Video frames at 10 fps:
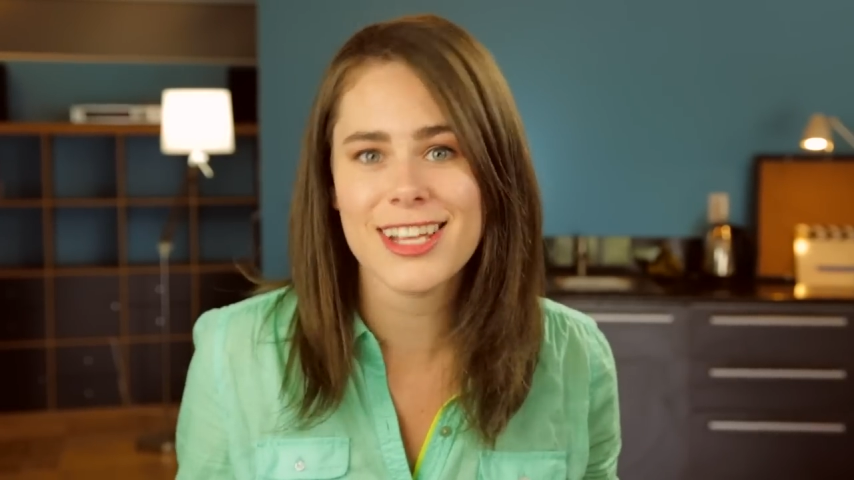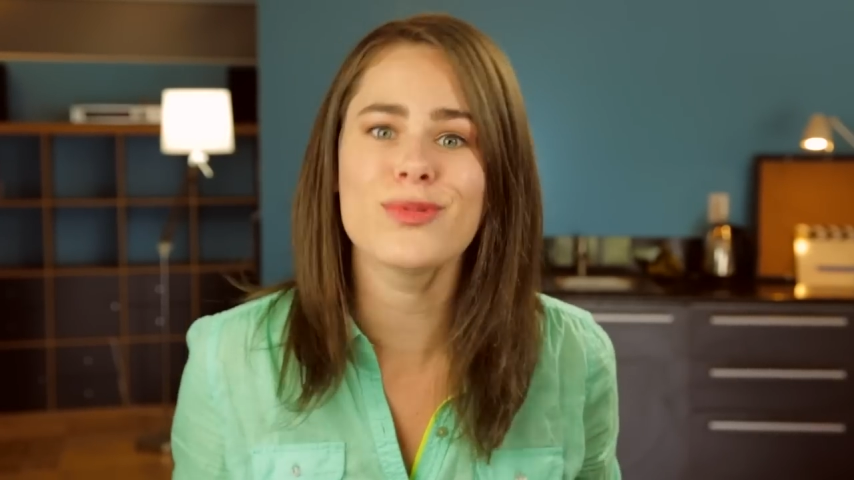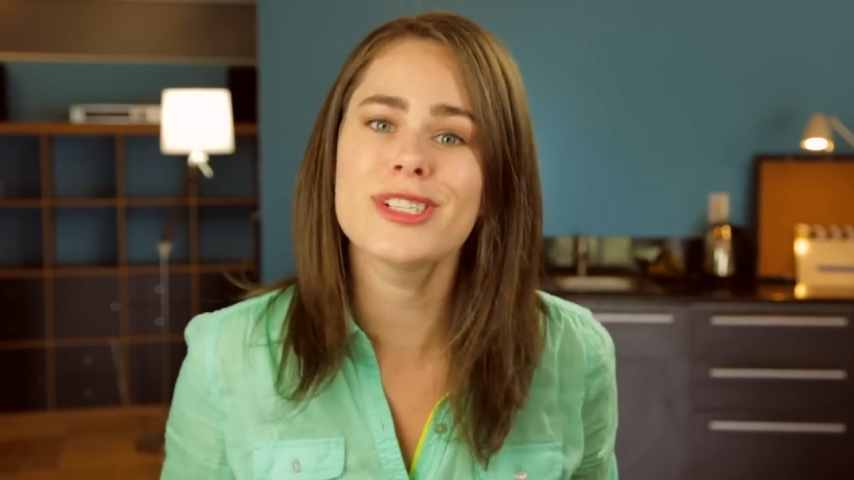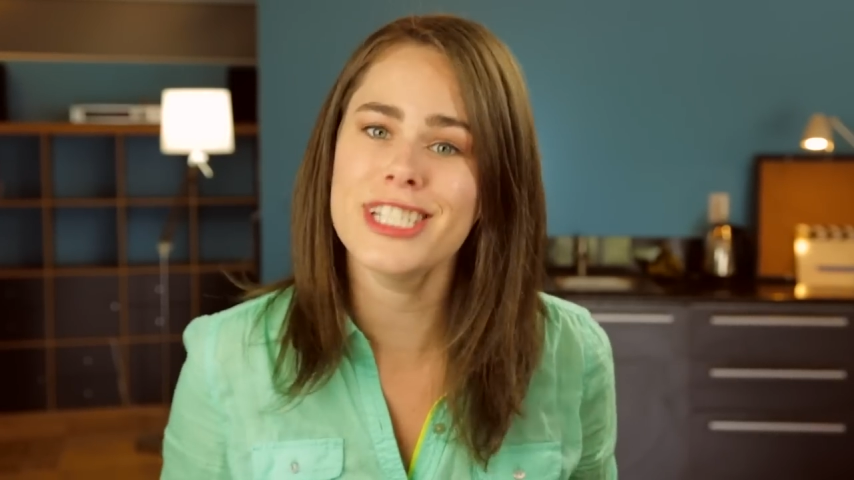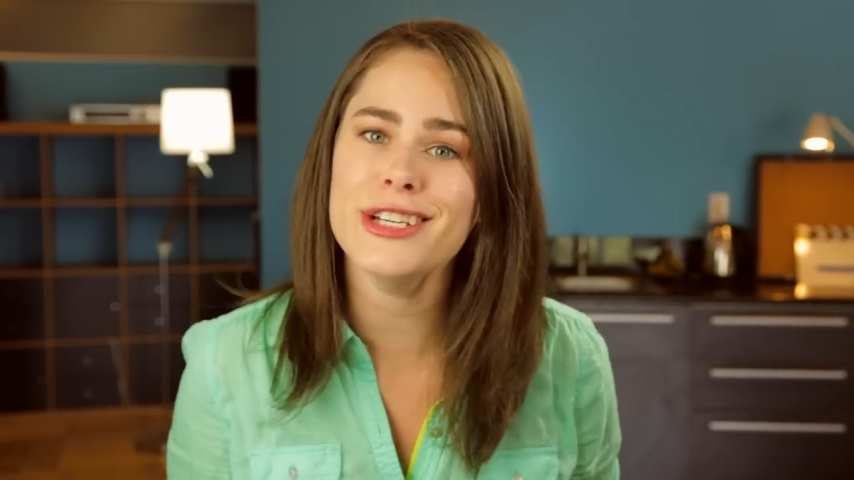
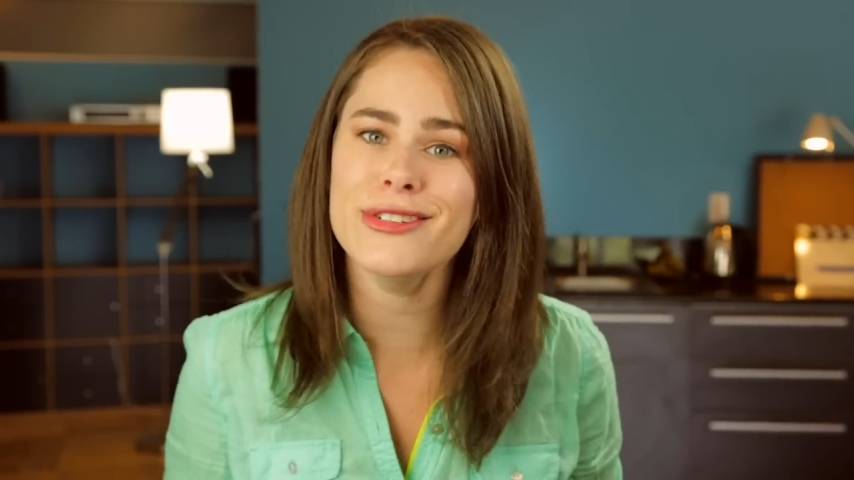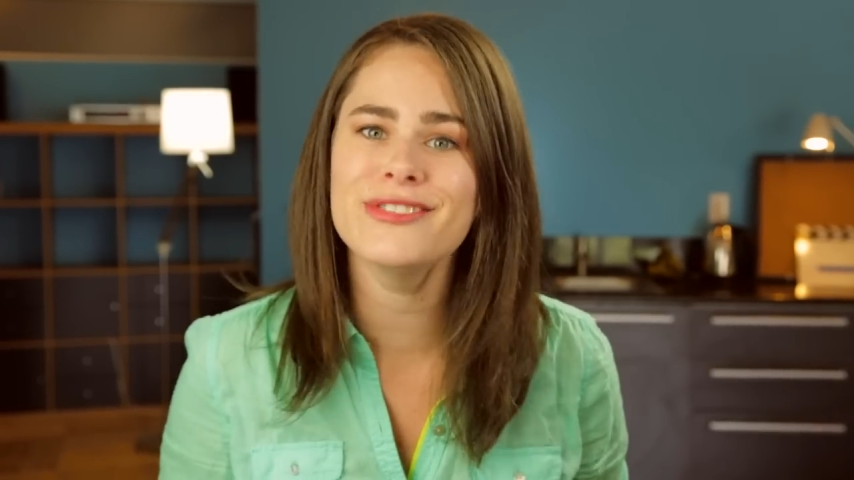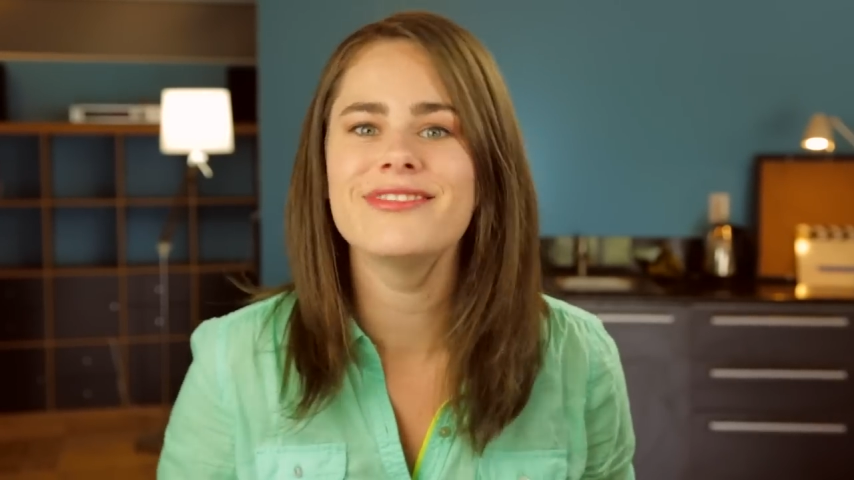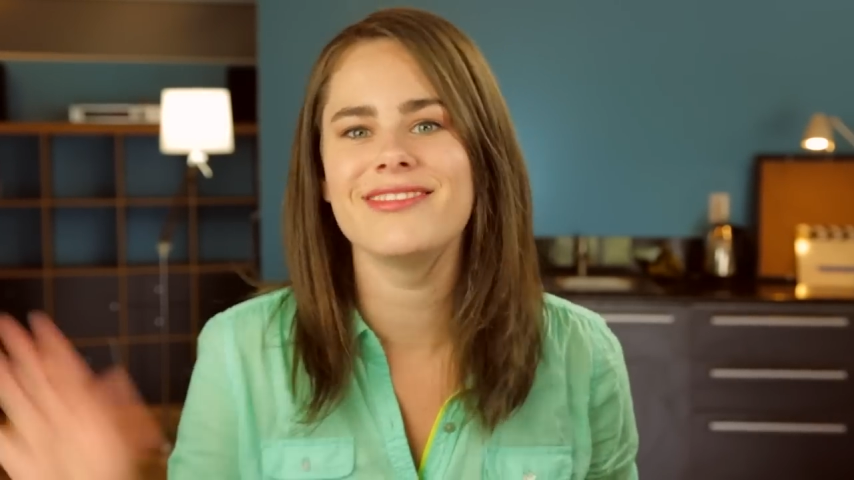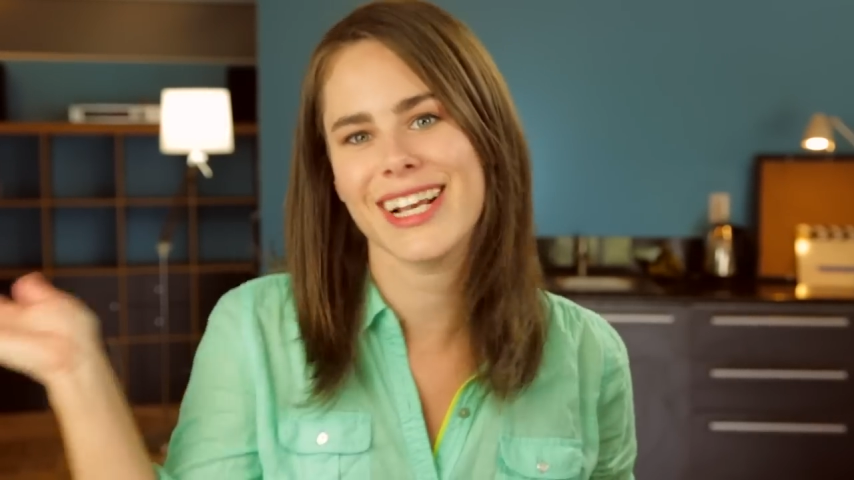and we'll see you
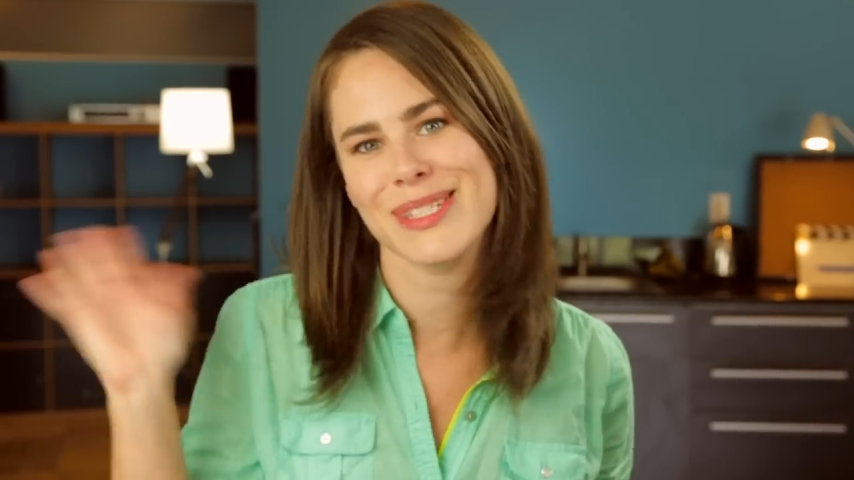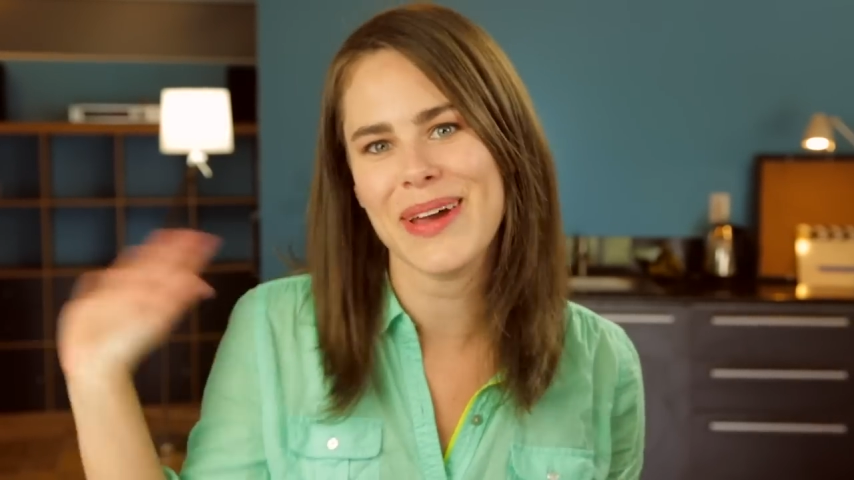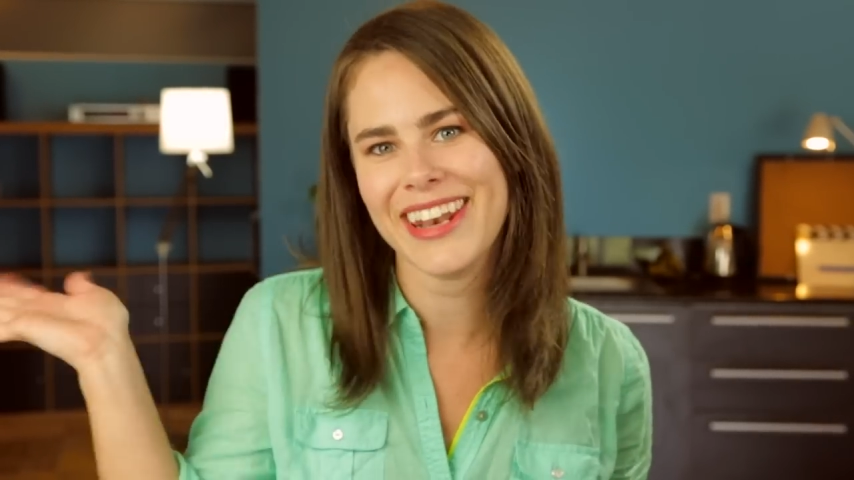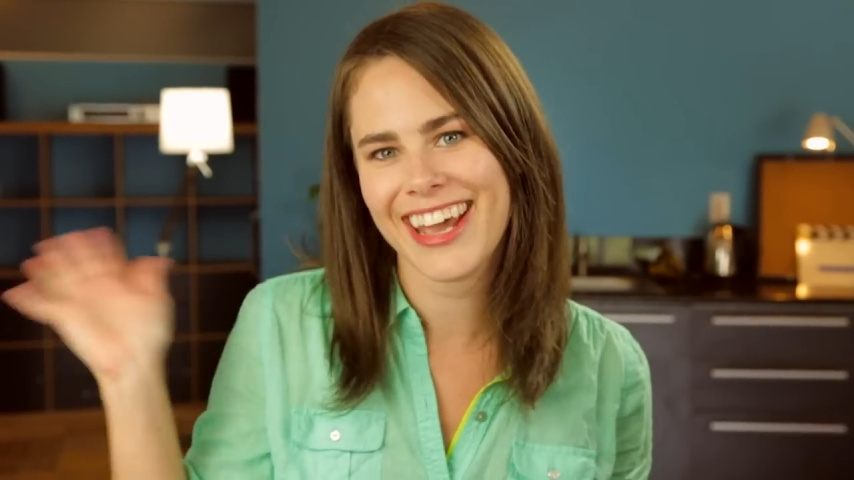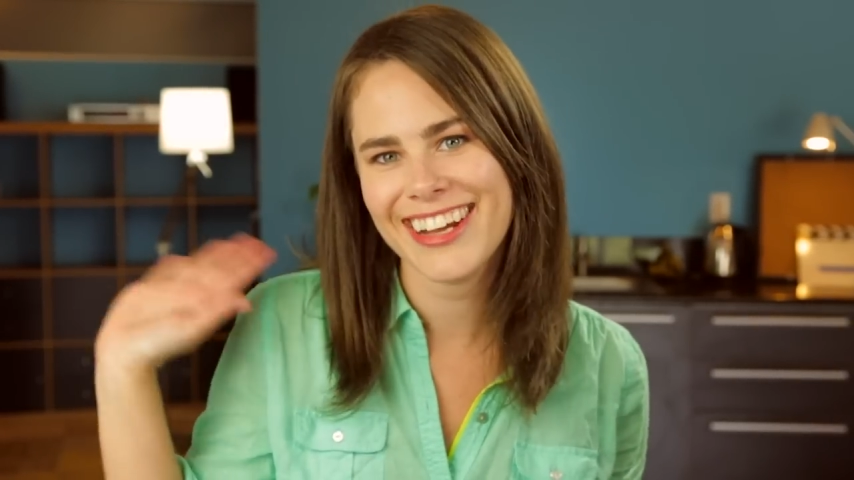next
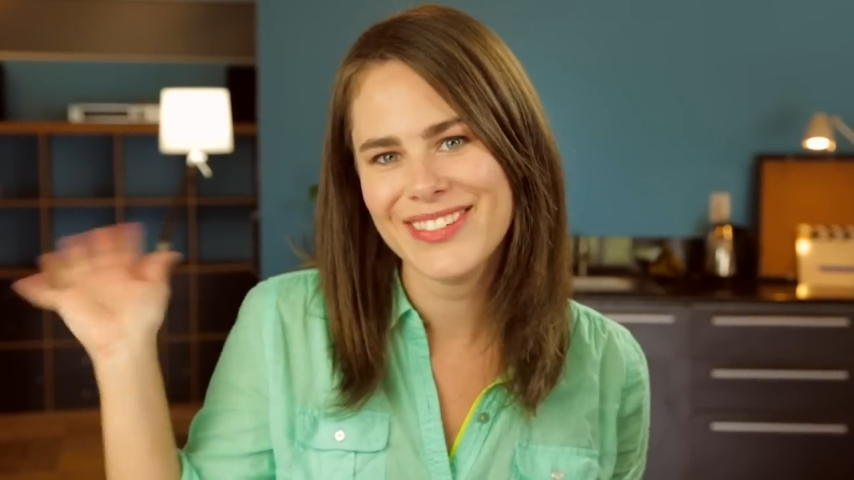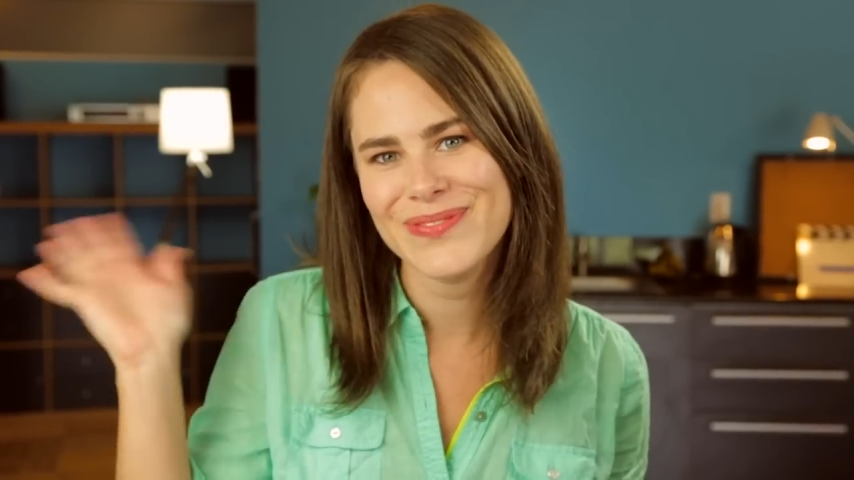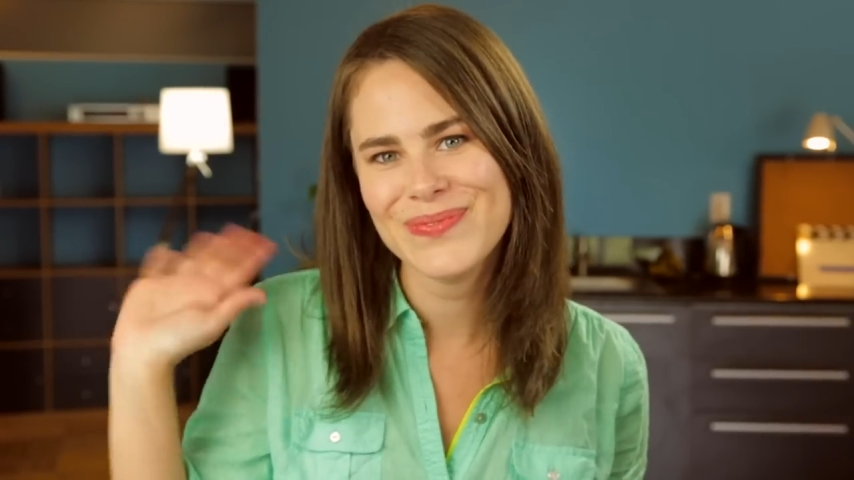Monday.